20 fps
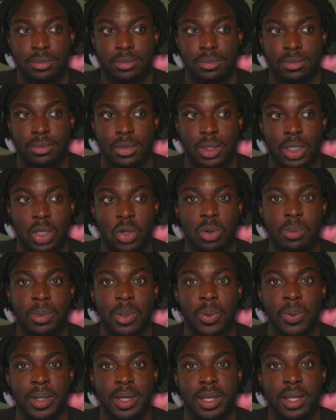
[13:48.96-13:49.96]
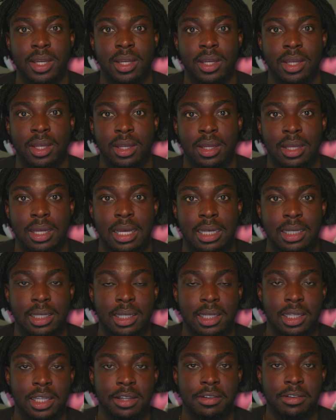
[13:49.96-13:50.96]
throw them away. I did
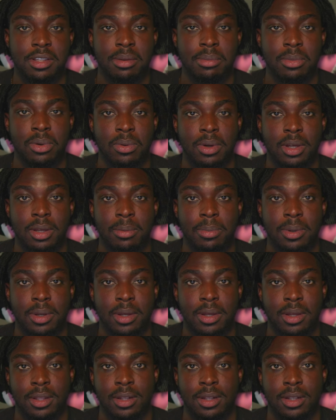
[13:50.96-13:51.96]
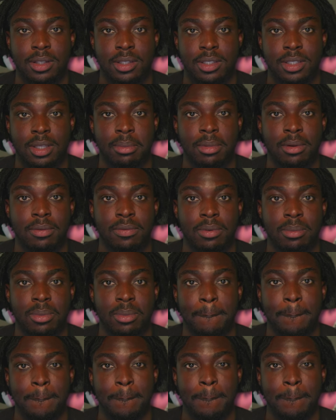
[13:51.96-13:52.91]
give some away, but some of them are like,